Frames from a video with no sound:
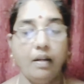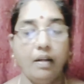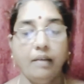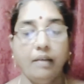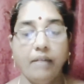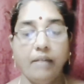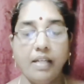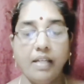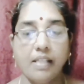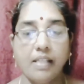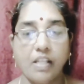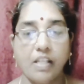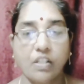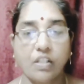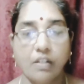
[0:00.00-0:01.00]
When he
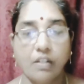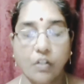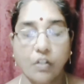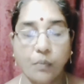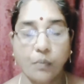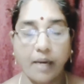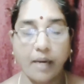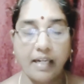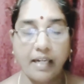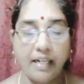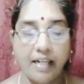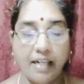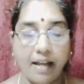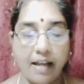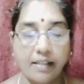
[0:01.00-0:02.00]
says
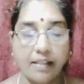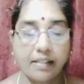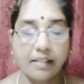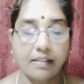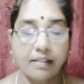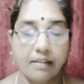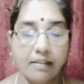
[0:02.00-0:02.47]
sprightly dance,